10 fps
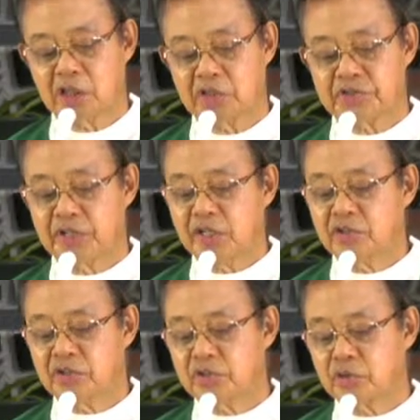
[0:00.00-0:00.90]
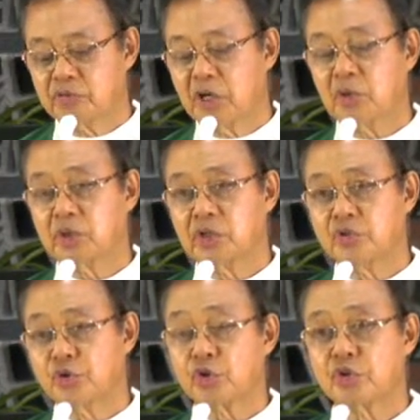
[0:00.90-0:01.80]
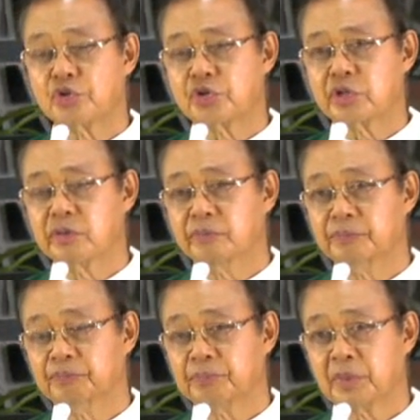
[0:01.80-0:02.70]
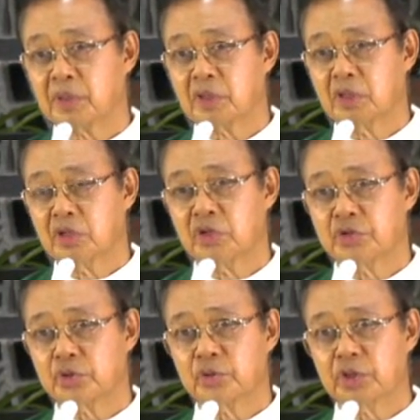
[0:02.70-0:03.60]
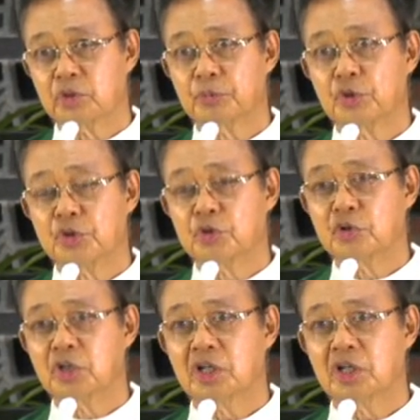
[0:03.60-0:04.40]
saints of our church. So ito po yung